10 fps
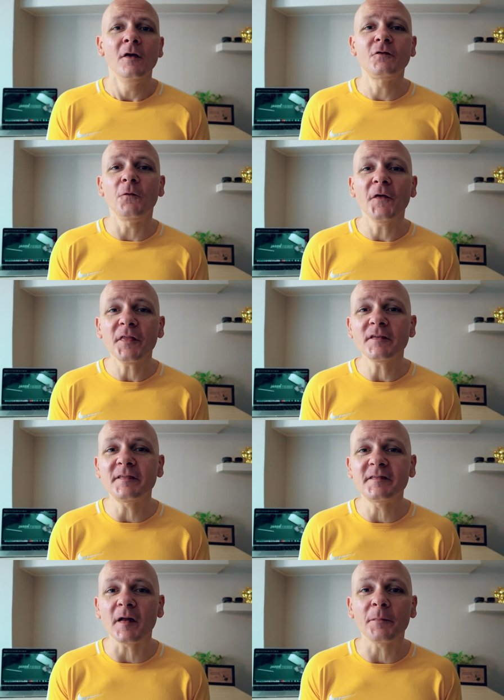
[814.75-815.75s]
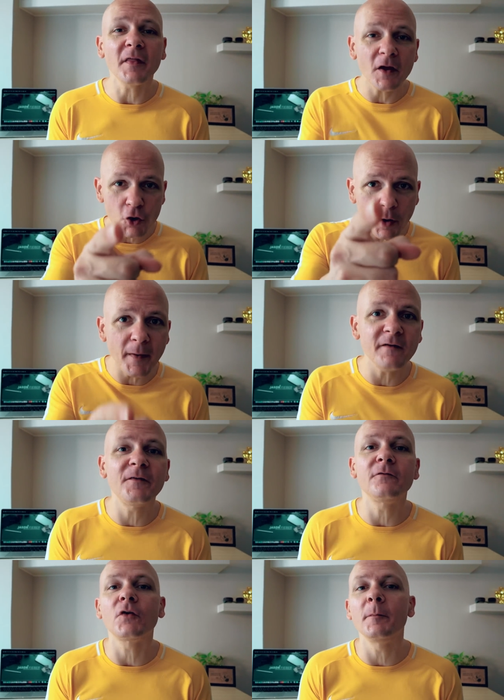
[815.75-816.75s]
So if you think this is something that you could
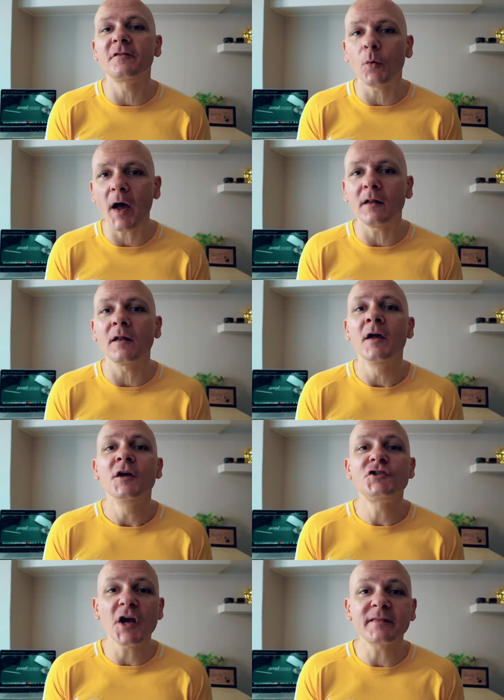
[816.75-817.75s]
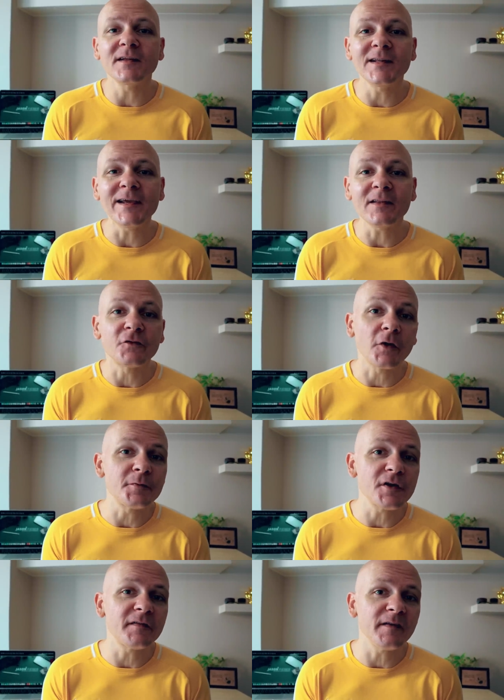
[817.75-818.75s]
benefit from as well, check the link in the
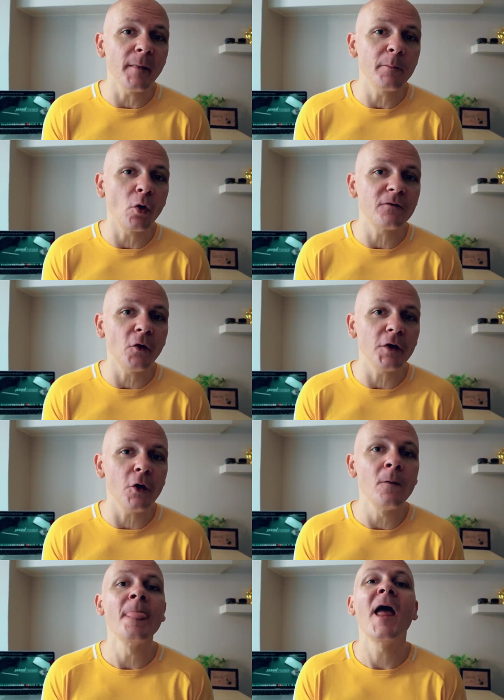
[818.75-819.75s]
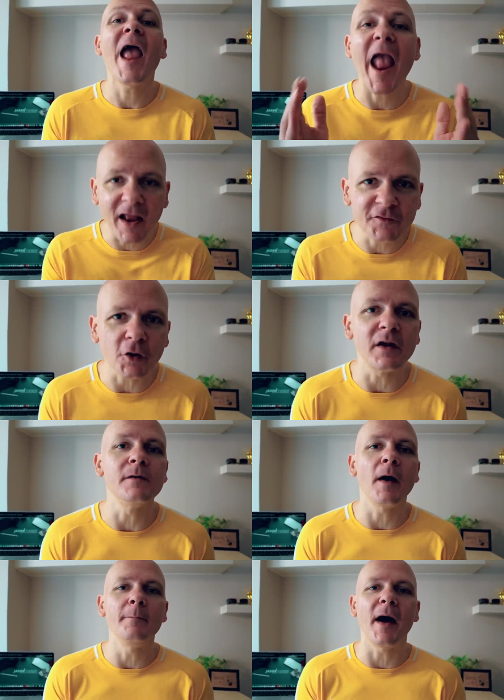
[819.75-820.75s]
description to see my portfolio and start
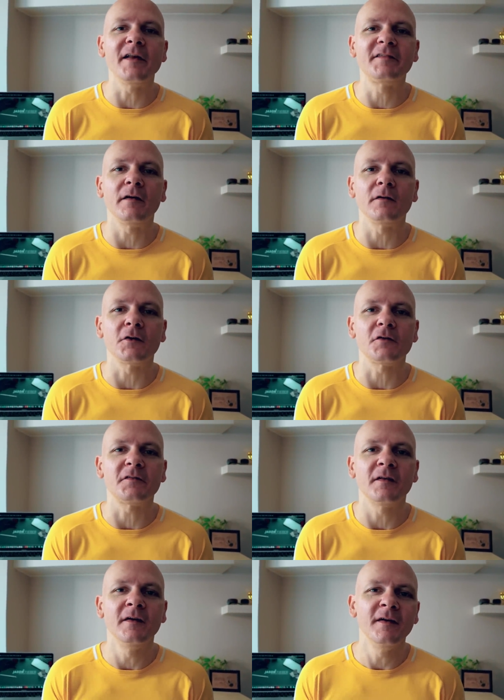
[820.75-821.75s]
getting my buy and sell alerts.